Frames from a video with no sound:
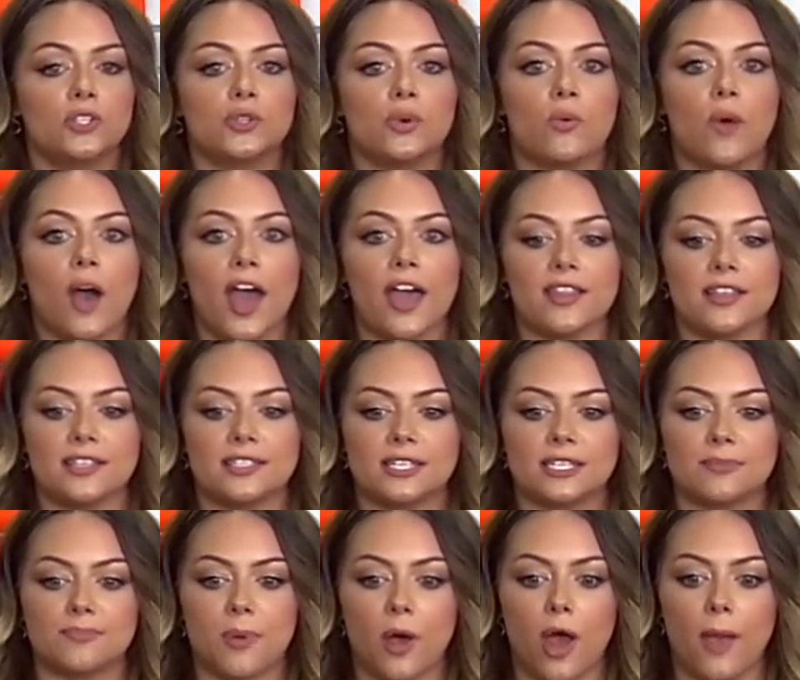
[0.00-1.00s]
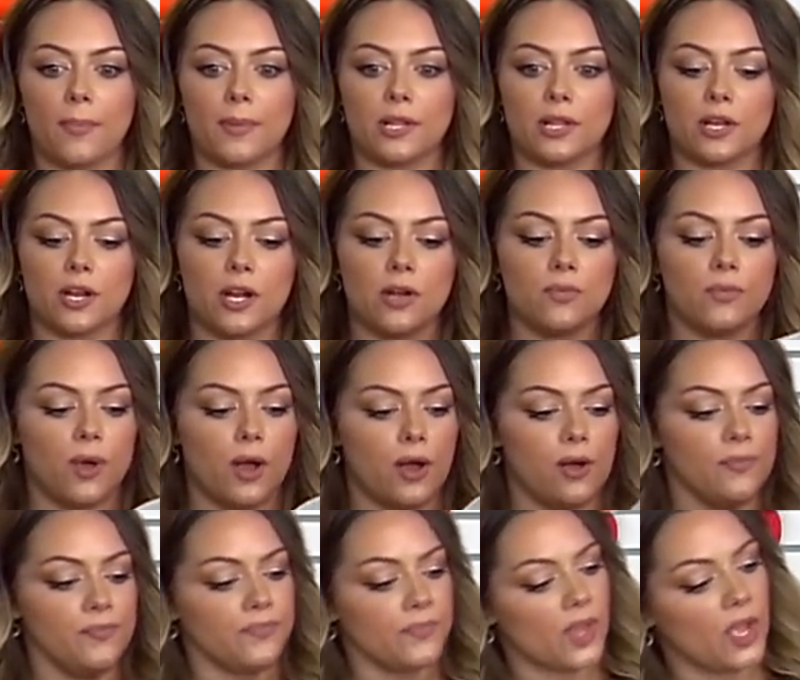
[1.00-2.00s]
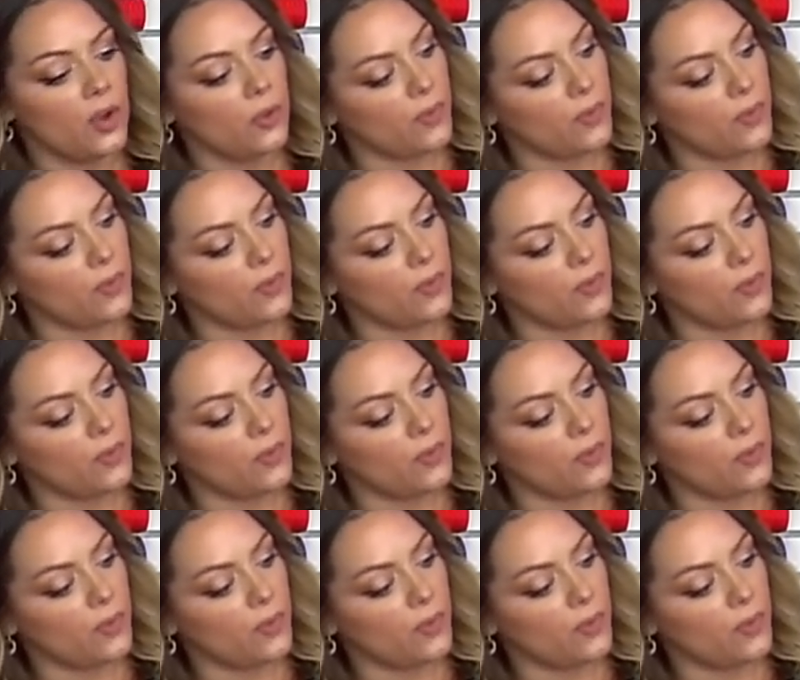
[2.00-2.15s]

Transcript: So why this is popular? Well,